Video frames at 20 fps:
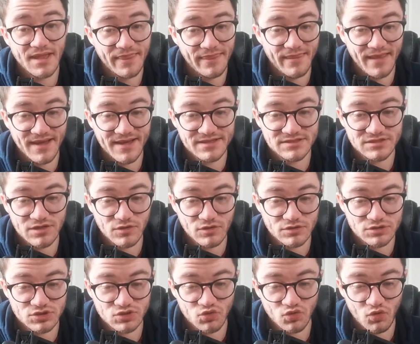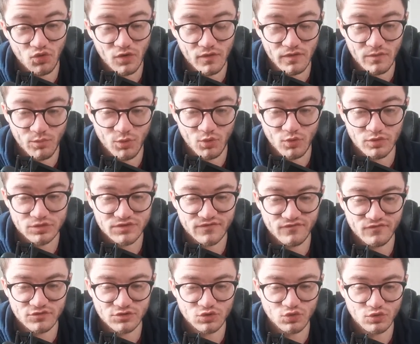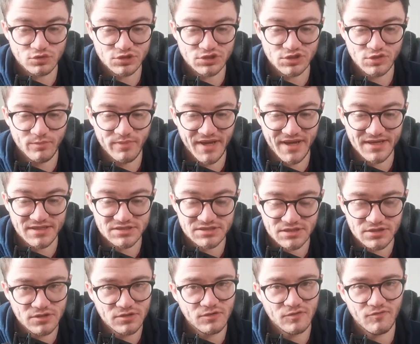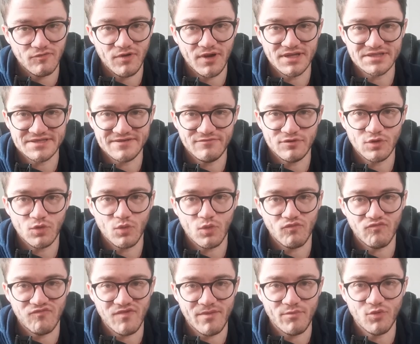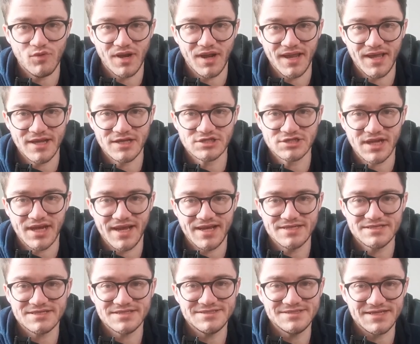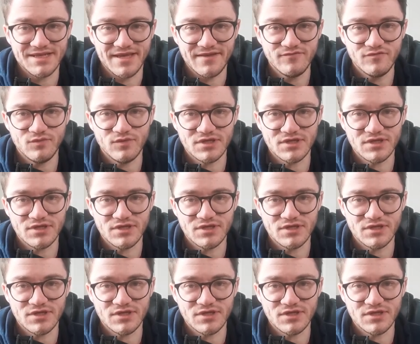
That has got a score on the boards for Sword and Shield base. Right, let's have a look what Rebel Clash has to give to